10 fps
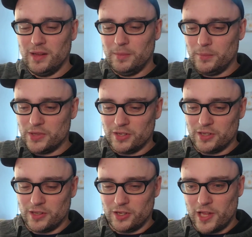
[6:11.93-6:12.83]
but
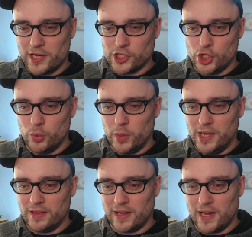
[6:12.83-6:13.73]
they're like
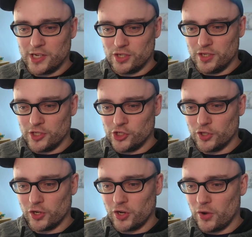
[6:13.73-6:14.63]
chewy and they got a
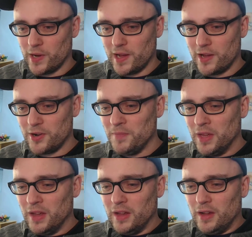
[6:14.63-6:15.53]
sugar coating on them.
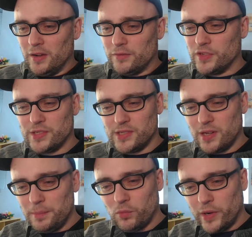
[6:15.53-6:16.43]
For
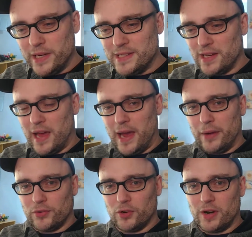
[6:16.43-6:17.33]
some reason,
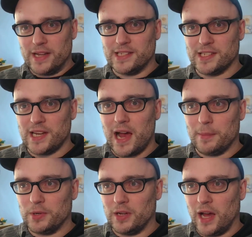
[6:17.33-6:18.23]
after I
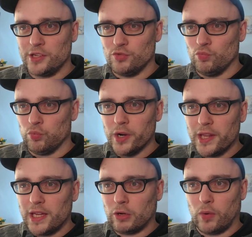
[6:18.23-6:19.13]
stopped, I
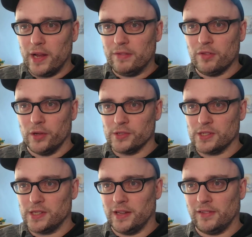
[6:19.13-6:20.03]
really craved those
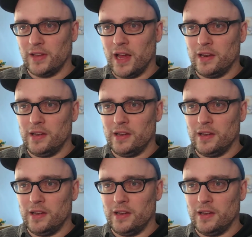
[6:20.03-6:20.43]
things, and I